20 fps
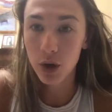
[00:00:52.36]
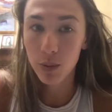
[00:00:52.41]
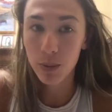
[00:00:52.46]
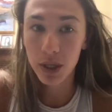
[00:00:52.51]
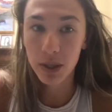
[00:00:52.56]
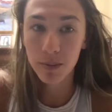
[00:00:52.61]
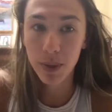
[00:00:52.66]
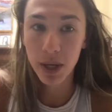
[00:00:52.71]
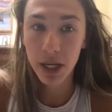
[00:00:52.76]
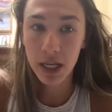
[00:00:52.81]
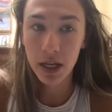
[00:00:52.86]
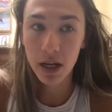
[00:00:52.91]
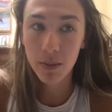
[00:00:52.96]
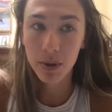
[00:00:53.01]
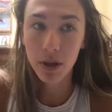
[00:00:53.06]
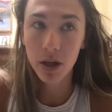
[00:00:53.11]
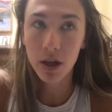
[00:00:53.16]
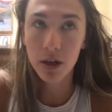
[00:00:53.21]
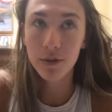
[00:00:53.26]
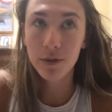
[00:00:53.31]
been picking up
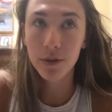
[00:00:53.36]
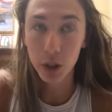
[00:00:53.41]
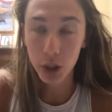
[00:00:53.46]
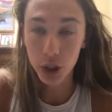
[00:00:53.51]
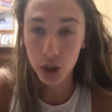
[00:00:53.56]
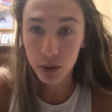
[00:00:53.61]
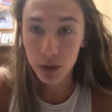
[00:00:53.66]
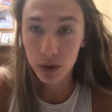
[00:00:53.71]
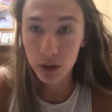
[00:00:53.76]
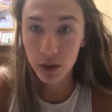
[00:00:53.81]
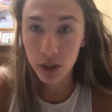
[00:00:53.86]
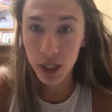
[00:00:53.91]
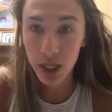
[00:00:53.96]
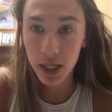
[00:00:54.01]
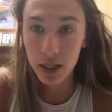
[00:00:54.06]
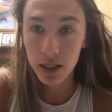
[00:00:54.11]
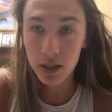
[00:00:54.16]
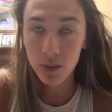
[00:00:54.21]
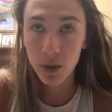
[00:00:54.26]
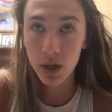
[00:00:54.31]
a lot of virtual
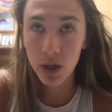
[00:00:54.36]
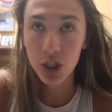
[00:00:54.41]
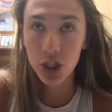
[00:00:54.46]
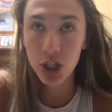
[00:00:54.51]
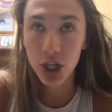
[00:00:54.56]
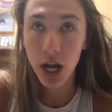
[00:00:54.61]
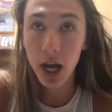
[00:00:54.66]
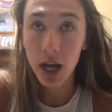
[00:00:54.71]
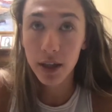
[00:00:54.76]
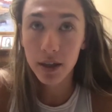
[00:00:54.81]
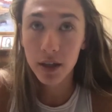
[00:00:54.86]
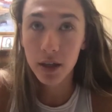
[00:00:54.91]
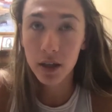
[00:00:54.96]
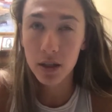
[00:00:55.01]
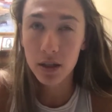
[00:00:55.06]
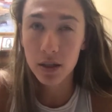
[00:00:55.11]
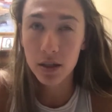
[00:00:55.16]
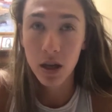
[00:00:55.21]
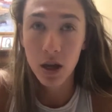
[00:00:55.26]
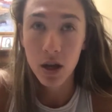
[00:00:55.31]
clinics, which I
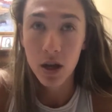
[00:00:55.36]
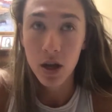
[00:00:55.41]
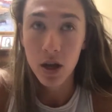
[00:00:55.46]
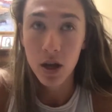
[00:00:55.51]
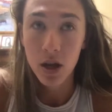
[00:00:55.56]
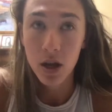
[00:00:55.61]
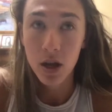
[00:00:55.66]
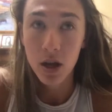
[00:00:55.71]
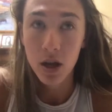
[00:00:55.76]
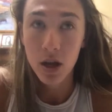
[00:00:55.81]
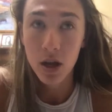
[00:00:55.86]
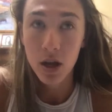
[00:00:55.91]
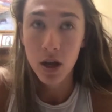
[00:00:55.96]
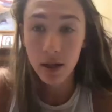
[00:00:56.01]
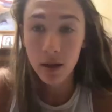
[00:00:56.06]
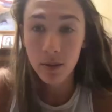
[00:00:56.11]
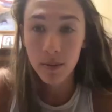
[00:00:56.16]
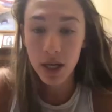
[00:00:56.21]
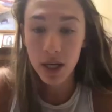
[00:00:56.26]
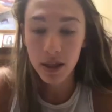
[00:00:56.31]
think is
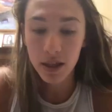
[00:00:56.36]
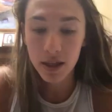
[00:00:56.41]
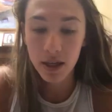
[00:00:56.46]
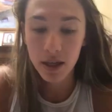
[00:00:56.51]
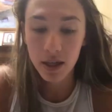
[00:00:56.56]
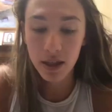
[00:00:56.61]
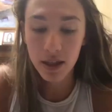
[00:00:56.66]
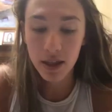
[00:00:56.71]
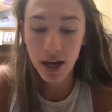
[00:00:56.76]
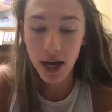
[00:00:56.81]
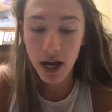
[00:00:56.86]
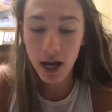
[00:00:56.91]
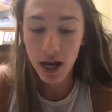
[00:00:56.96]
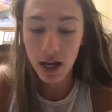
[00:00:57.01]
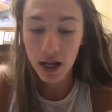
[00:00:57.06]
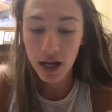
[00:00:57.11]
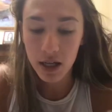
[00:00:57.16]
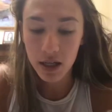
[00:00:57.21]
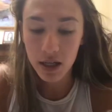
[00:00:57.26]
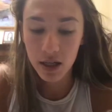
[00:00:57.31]
awesome. I think
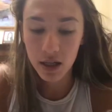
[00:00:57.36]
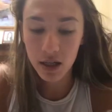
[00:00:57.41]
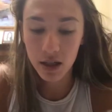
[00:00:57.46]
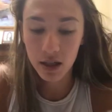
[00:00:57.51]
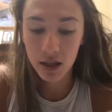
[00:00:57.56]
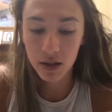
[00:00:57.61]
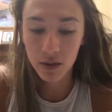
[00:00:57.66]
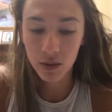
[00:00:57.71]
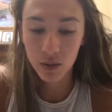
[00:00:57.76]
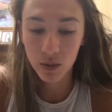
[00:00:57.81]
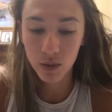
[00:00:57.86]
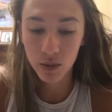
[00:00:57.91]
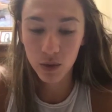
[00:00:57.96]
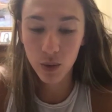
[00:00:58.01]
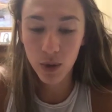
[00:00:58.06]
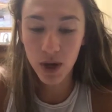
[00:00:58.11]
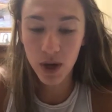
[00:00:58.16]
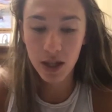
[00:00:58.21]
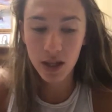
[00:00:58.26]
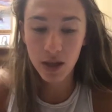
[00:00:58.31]
that the
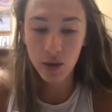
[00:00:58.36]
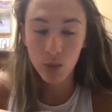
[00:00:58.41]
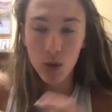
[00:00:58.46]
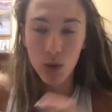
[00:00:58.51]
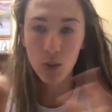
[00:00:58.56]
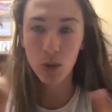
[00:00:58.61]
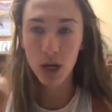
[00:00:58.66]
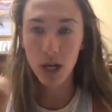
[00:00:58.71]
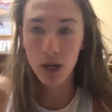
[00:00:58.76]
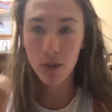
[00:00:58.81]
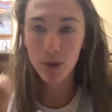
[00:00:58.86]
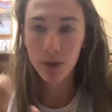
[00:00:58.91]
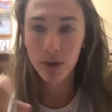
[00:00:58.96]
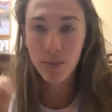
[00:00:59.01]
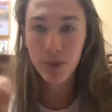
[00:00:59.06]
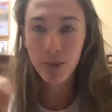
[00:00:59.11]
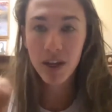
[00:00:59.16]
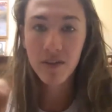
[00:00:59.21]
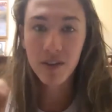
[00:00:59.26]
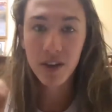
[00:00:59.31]
way that we were able to
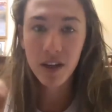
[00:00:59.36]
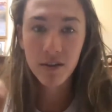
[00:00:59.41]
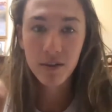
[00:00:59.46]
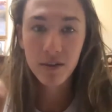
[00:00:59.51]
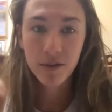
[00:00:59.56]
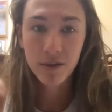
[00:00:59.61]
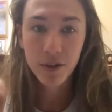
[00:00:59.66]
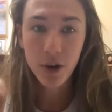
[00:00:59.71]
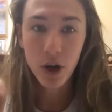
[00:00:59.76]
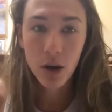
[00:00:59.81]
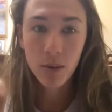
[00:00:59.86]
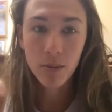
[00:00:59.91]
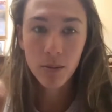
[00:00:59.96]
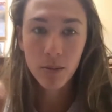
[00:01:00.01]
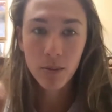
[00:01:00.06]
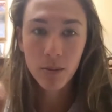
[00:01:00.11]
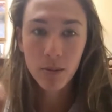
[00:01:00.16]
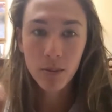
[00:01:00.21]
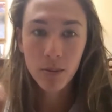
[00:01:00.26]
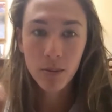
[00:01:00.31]
pivot from
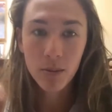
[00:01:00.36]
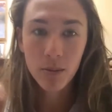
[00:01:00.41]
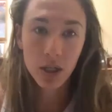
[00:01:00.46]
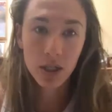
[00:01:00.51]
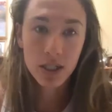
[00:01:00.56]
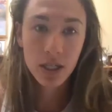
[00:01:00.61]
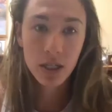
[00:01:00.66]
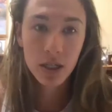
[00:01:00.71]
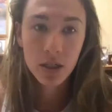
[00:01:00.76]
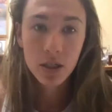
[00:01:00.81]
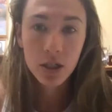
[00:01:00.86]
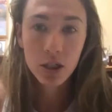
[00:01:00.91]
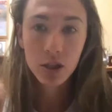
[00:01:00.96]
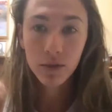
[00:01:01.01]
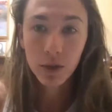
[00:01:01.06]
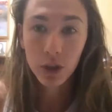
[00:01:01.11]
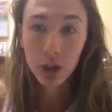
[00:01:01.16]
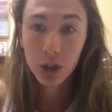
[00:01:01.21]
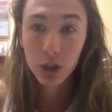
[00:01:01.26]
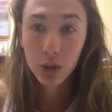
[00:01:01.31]
in-person to
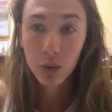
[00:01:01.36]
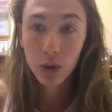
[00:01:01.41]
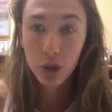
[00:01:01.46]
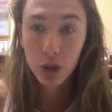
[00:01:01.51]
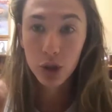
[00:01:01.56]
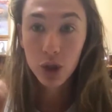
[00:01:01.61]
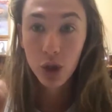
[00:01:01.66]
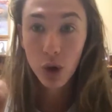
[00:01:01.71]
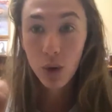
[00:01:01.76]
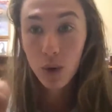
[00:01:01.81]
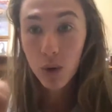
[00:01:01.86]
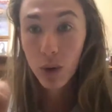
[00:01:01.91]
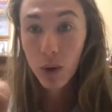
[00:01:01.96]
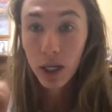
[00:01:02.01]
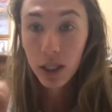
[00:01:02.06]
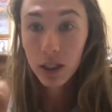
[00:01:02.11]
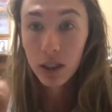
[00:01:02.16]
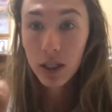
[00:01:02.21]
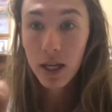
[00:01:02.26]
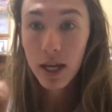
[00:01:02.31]
virtual so
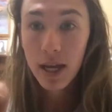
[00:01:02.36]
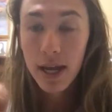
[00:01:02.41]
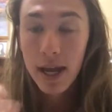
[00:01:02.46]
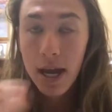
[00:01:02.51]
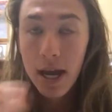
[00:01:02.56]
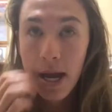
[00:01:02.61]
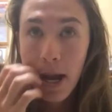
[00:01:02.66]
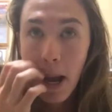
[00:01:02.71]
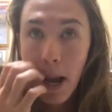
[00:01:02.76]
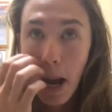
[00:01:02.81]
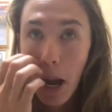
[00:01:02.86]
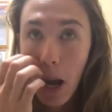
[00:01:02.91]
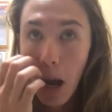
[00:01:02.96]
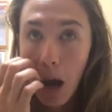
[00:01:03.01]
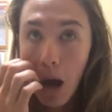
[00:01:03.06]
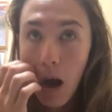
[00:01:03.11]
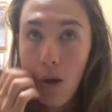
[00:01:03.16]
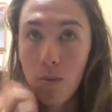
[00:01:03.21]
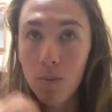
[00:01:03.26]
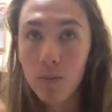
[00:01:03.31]
quickly
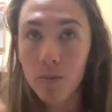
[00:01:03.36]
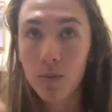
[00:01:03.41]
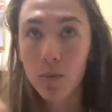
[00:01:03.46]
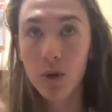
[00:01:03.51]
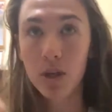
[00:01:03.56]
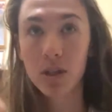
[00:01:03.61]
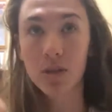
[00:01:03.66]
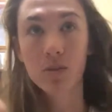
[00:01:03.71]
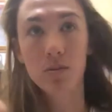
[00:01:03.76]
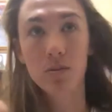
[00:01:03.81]
was